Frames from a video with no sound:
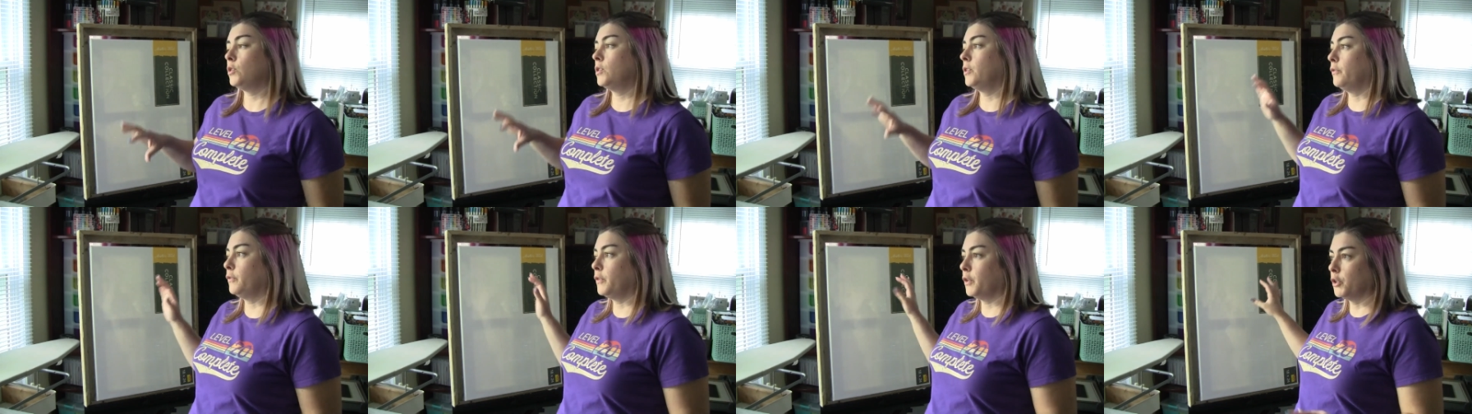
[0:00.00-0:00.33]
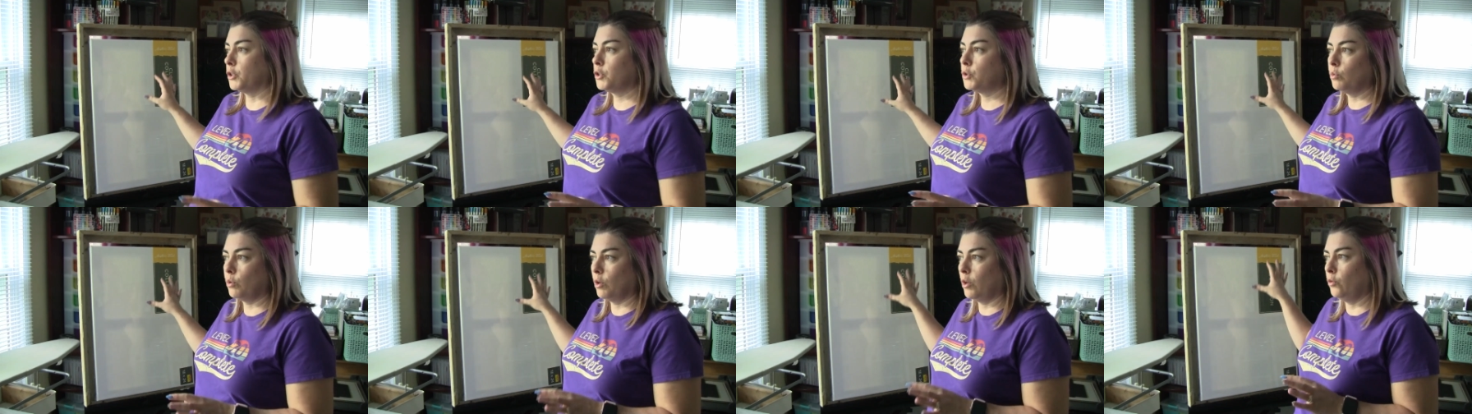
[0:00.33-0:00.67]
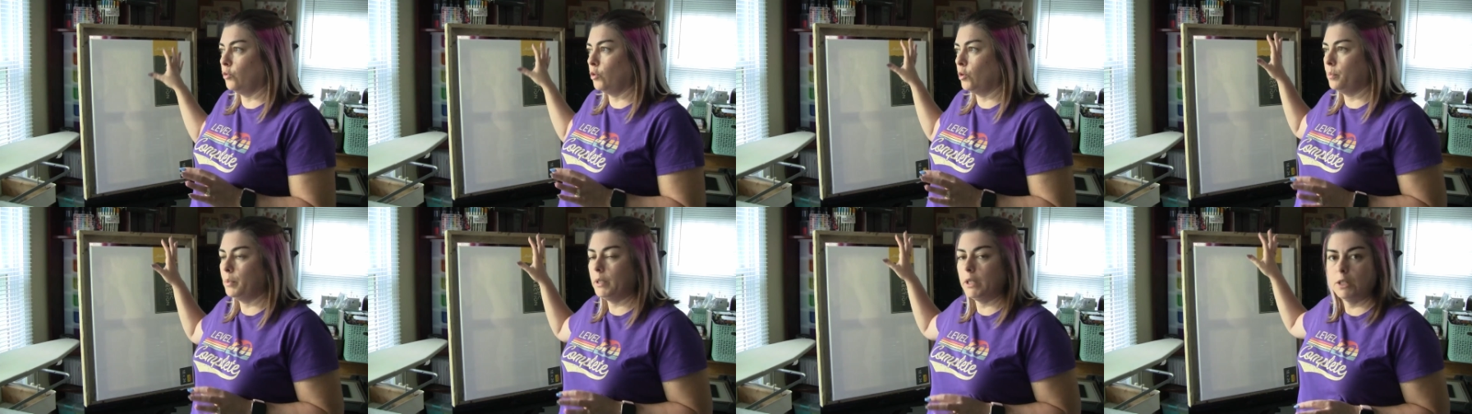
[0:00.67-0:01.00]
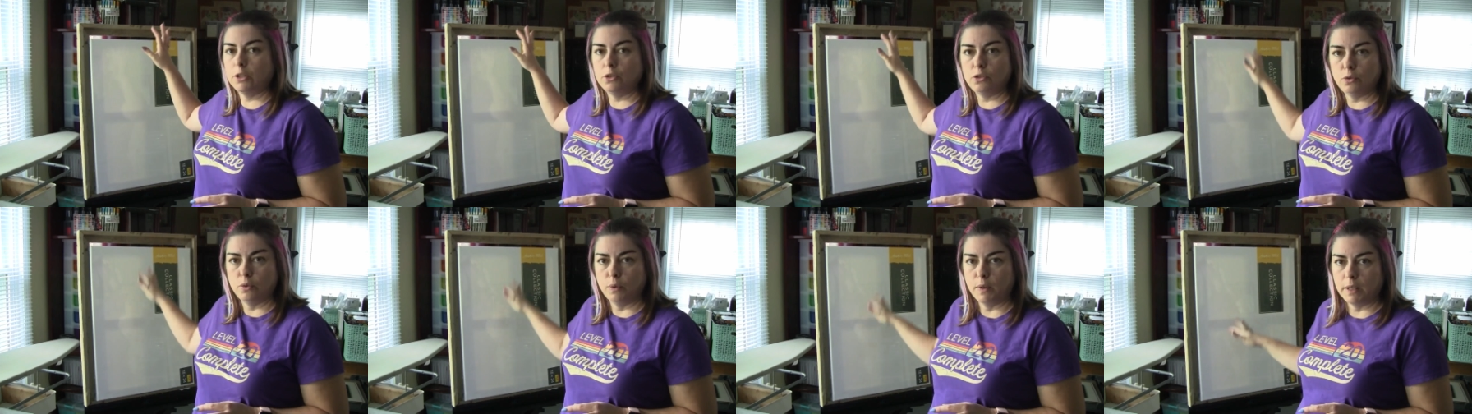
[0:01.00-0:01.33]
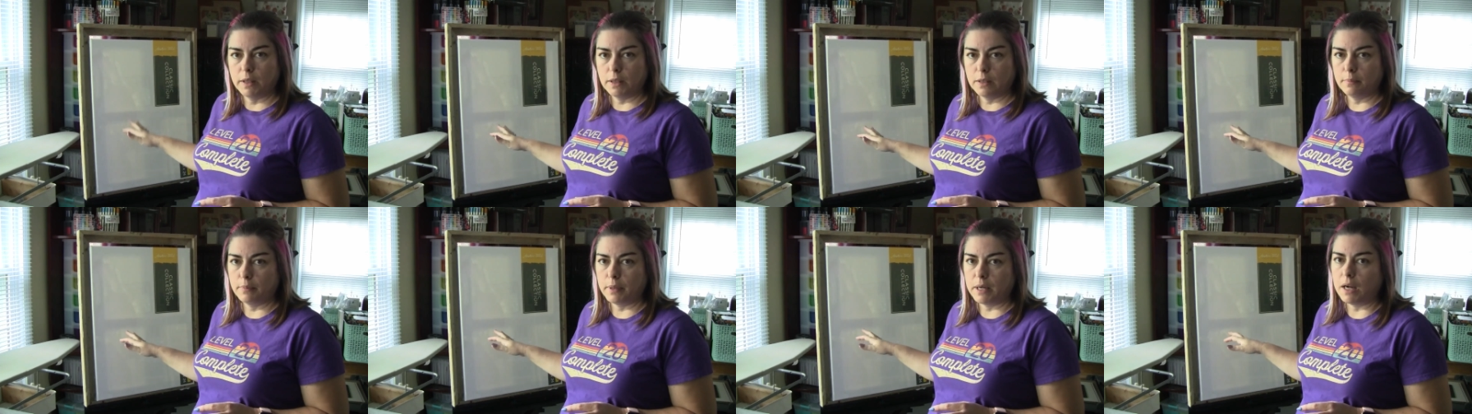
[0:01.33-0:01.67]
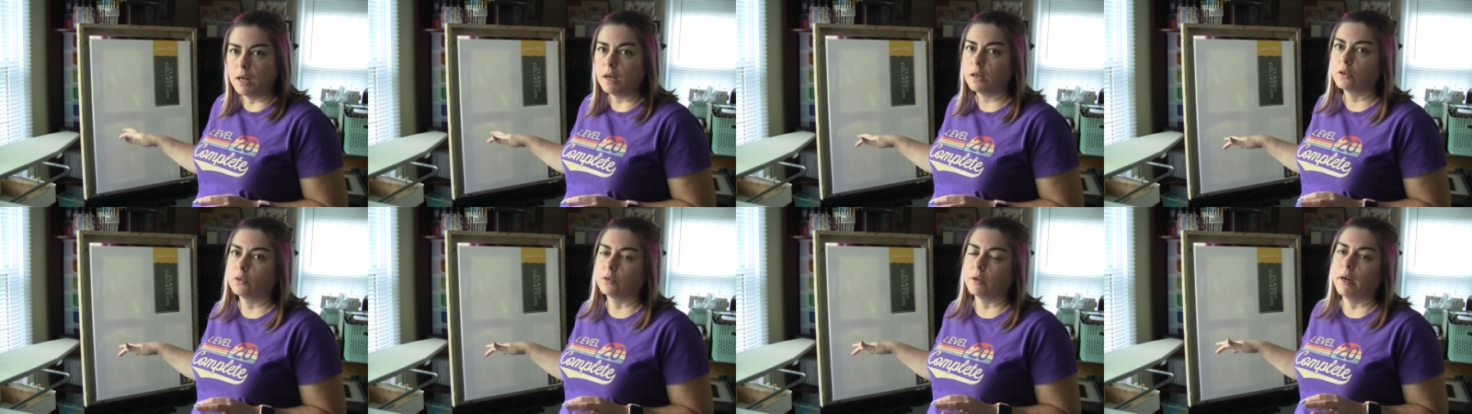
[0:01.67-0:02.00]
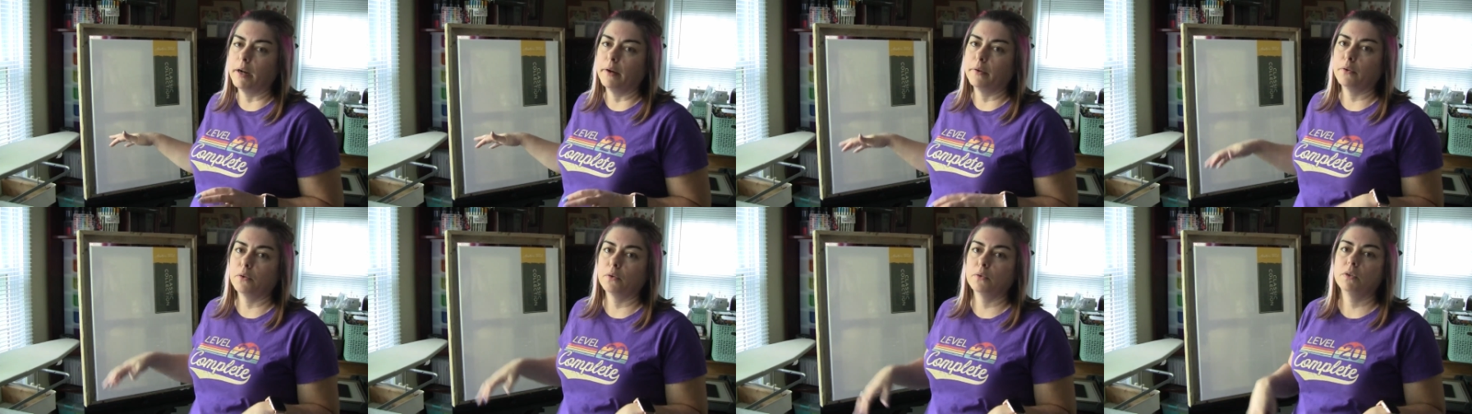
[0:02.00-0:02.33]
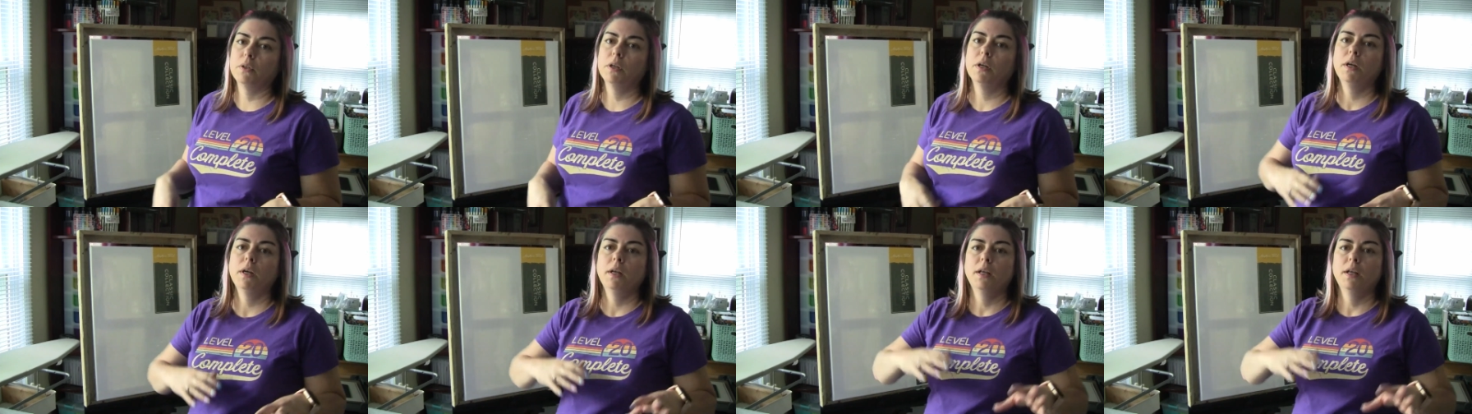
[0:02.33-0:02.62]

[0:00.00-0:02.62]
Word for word: The first one will be doing the background.